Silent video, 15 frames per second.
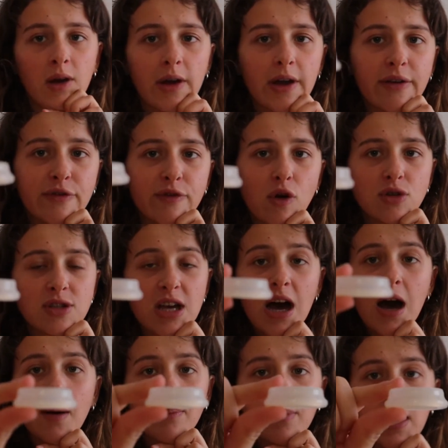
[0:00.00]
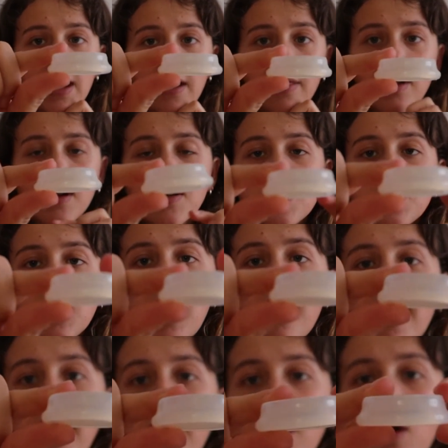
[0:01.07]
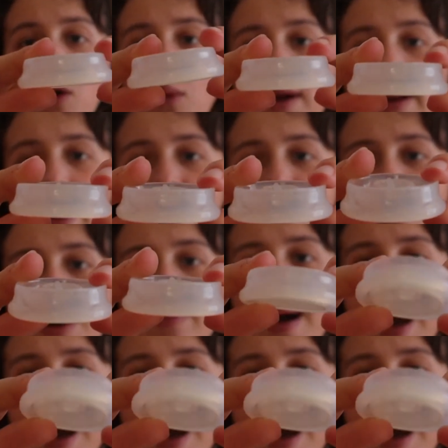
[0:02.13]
It folds up like this, and then what ends up